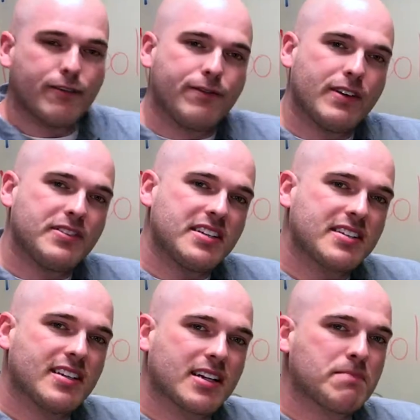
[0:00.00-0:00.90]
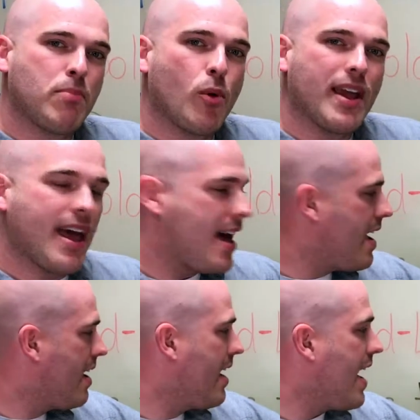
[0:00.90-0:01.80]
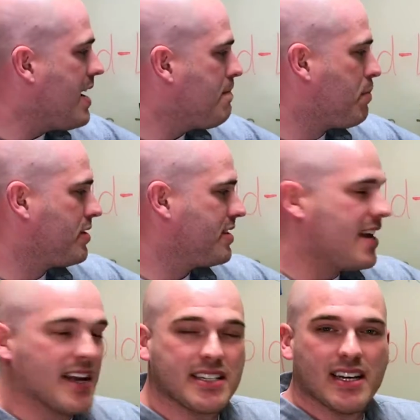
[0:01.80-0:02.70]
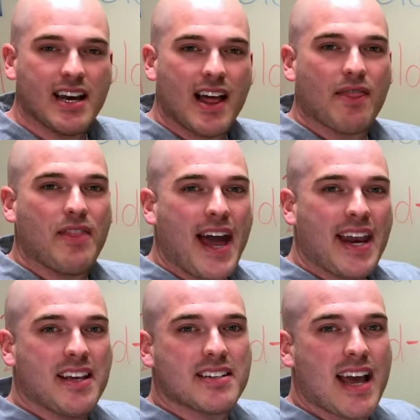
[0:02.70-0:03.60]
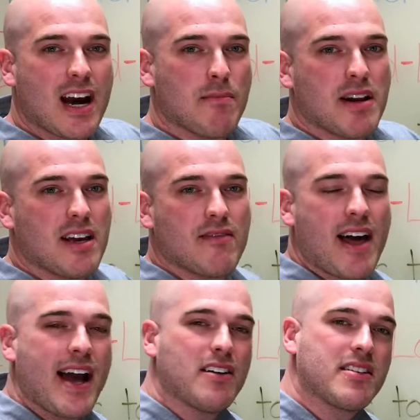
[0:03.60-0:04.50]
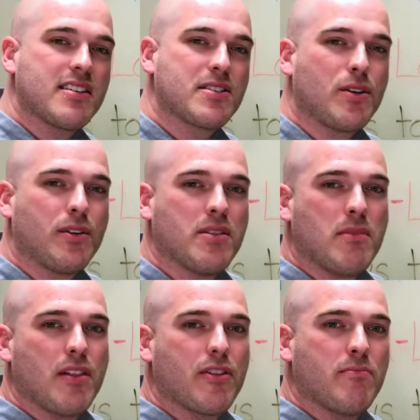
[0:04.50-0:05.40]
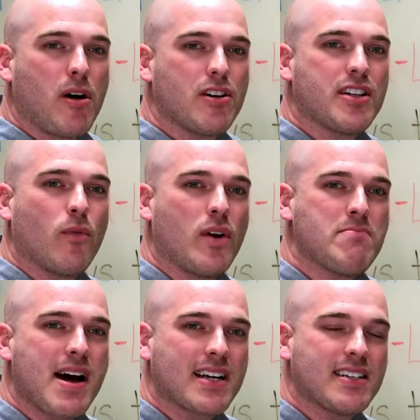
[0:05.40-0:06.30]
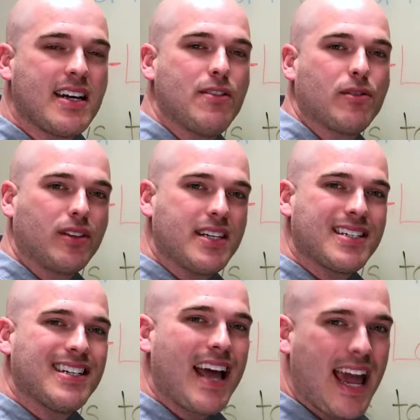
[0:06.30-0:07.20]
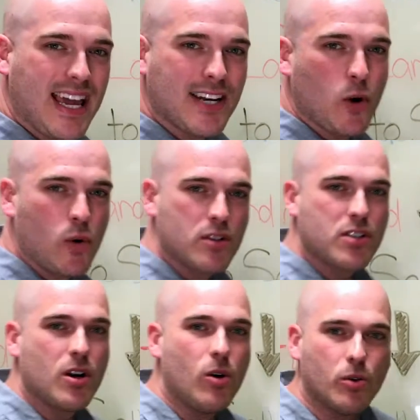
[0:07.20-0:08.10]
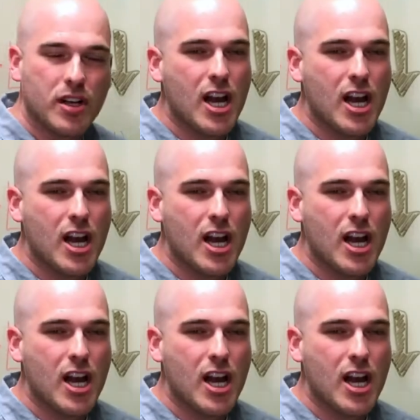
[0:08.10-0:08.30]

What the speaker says: 56.8%. That is how many of the houses that sold in the month of March that RE/MAX either listed and or sold.